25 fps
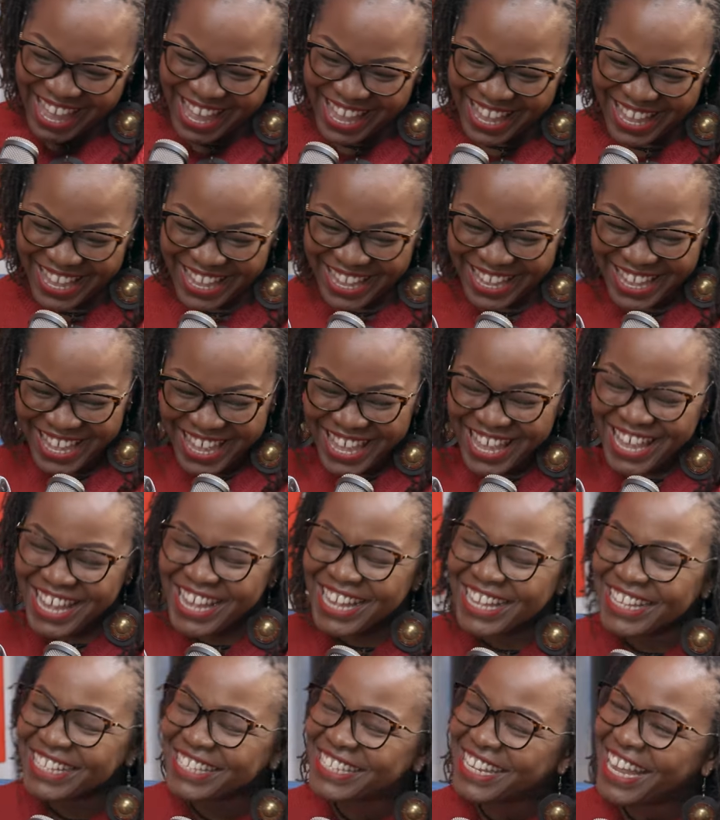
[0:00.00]

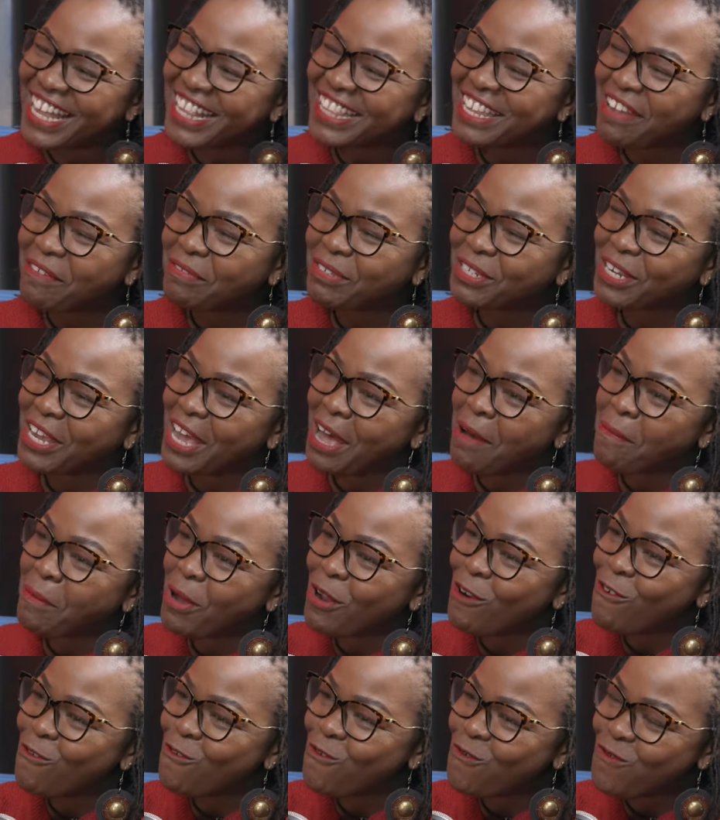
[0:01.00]
tell them to come
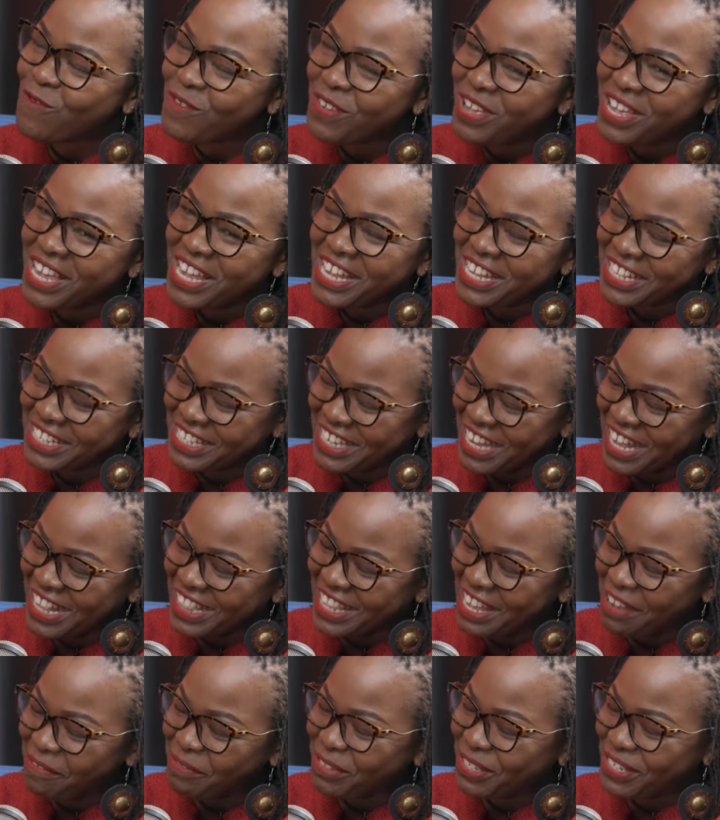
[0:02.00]
on
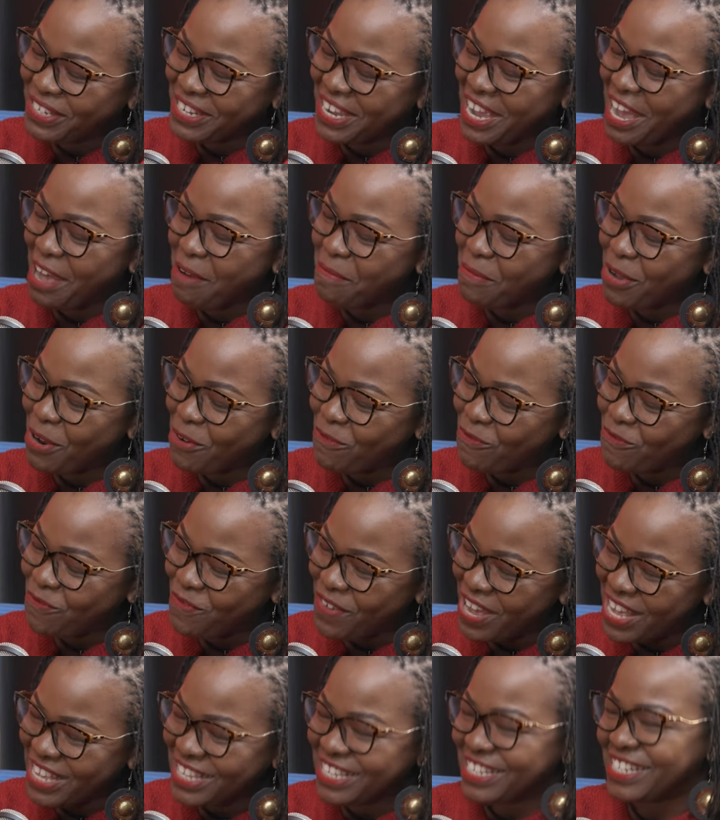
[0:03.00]
tell them to come on
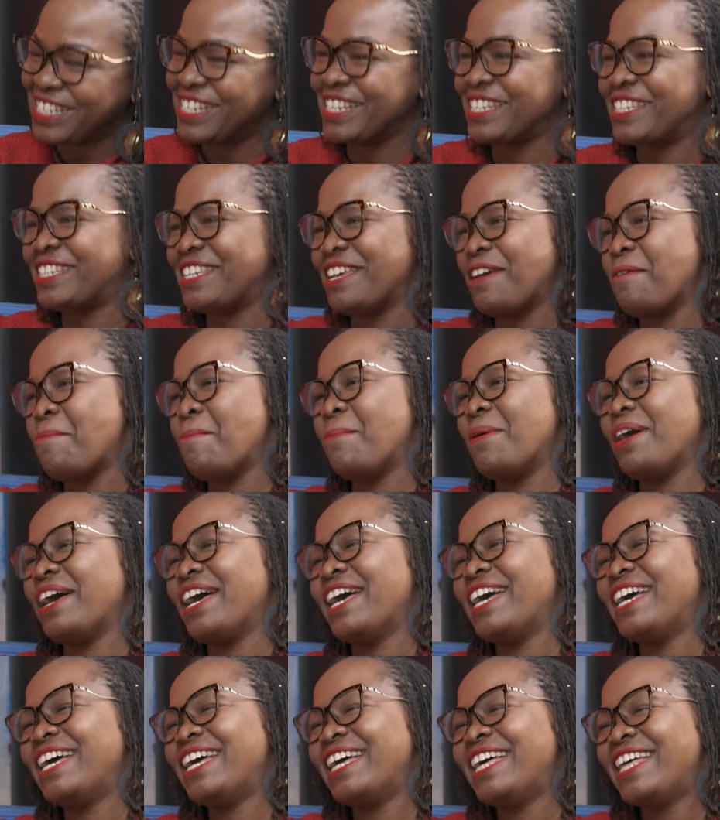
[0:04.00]
first
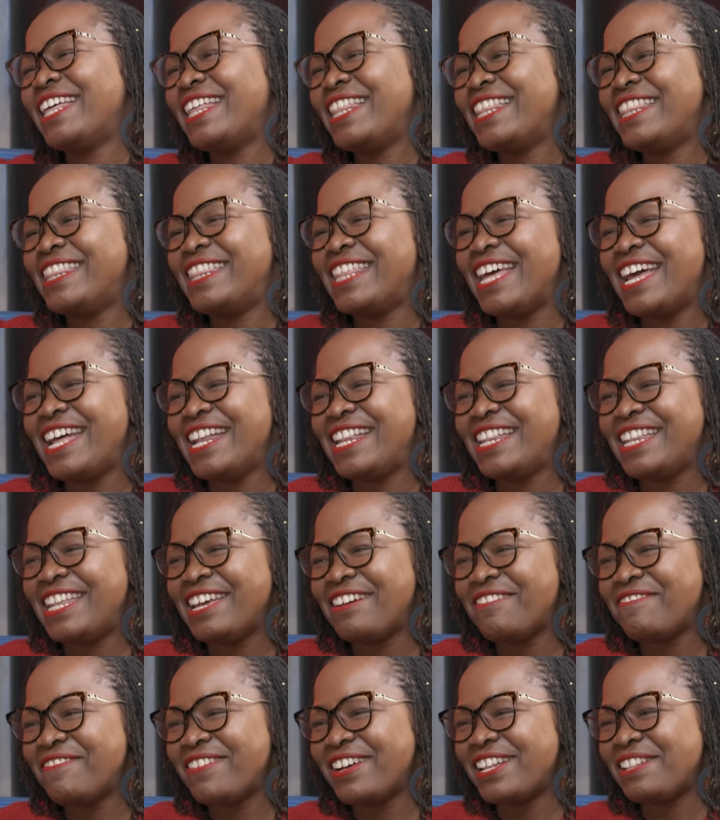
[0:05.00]
December. Then
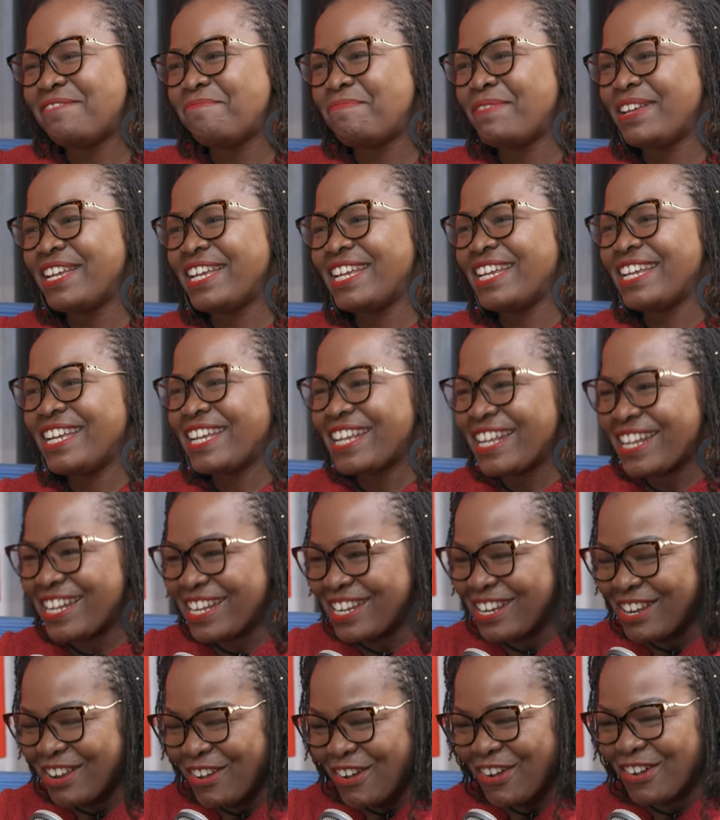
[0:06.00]
there will be
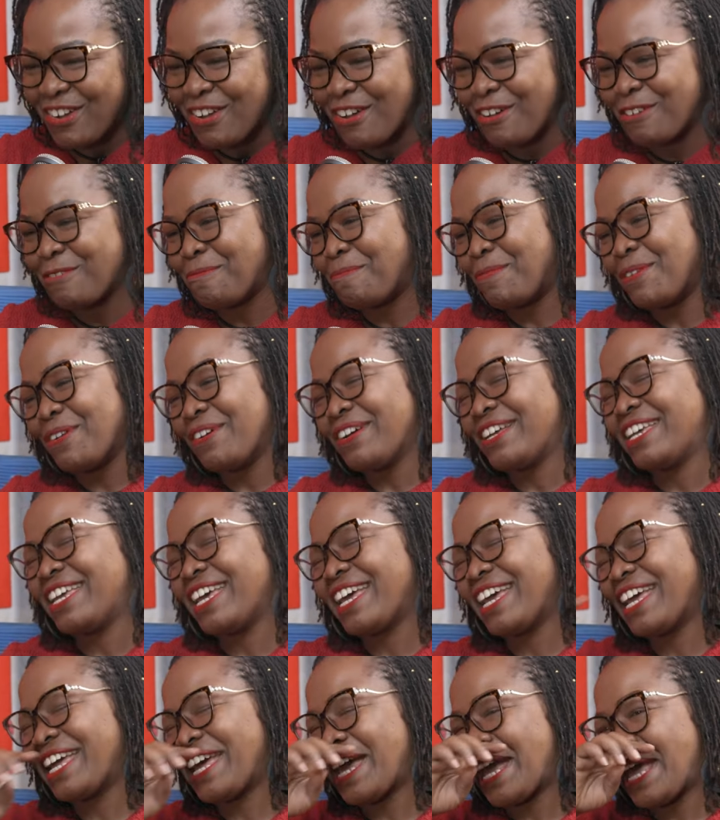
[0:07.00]
no cock
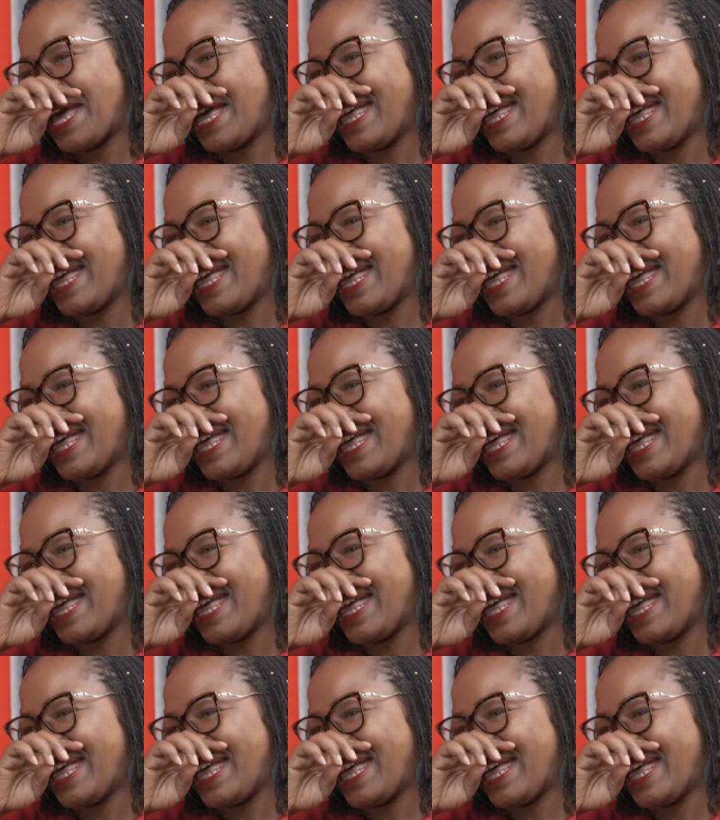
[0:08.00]
blocking.